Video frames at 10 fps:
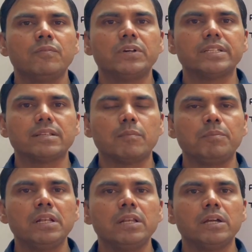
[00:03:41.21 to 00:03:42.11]
For
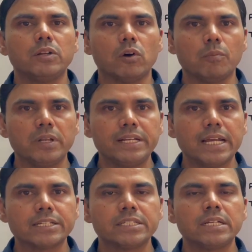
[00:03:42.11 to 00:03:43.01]
example, normal
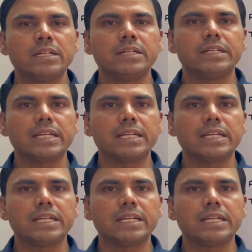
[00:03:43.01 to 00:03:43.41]
reaction,